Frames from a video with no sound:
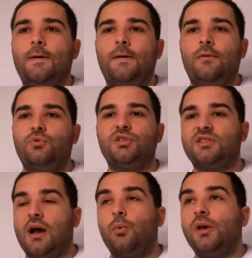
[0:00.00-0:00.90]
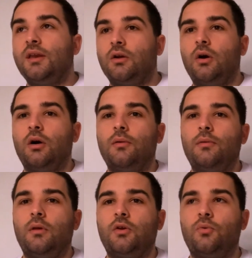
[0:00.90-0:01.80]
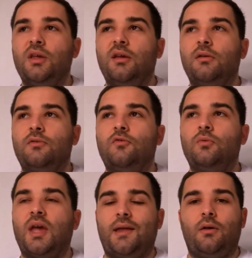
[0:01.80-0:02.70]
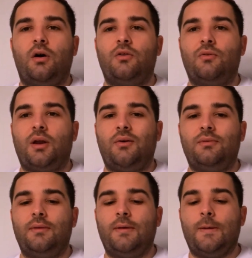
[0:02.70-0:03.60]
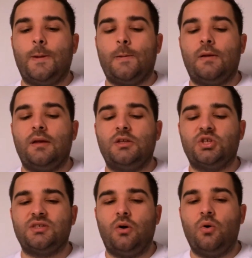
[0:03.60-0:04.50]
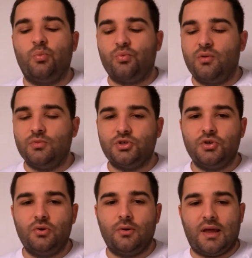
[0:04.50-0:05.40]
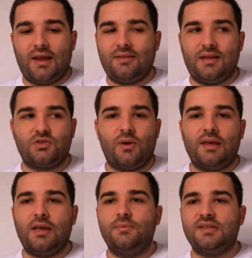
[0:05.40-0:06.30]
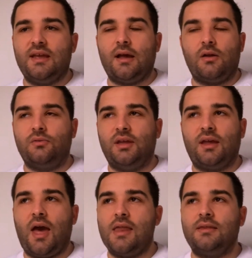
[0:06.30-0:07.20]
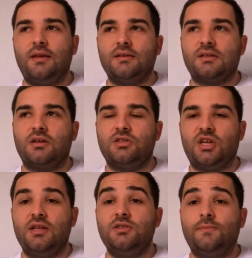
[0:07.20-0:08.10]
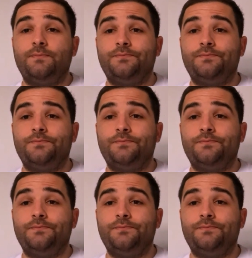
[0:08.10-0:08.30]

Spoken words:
We're just now waiting on agreeing to get Arthur out. It's just all premature, and that's why I keep saying I don't think anything is gonna change.